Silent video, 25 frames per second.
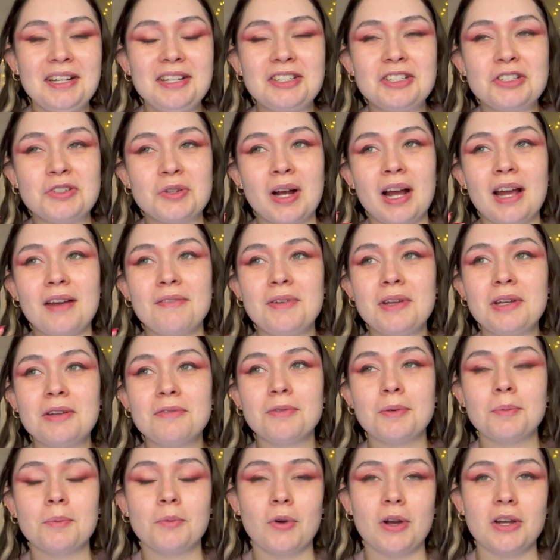driving
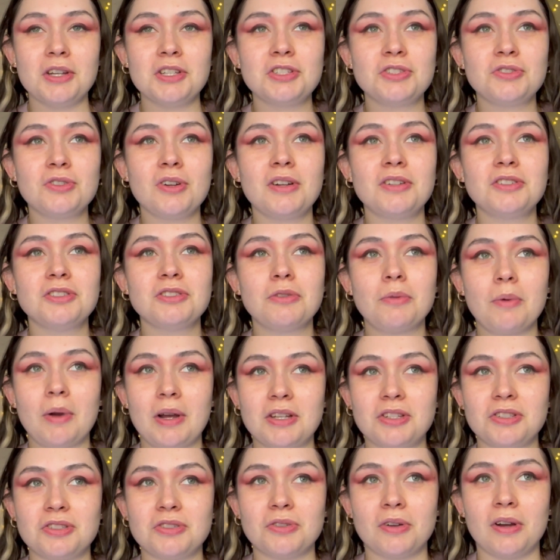from restaurant to
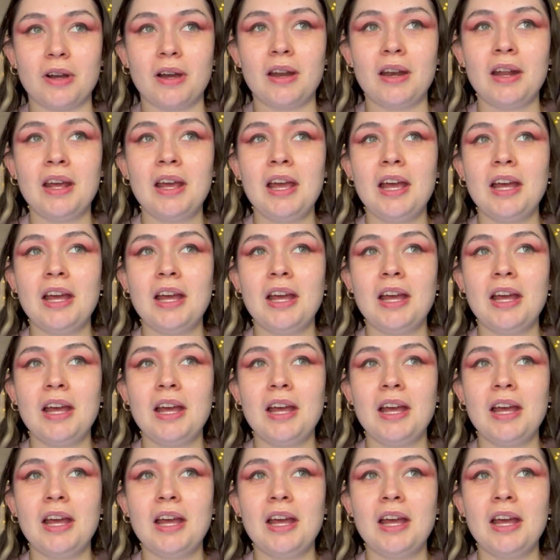restaurant,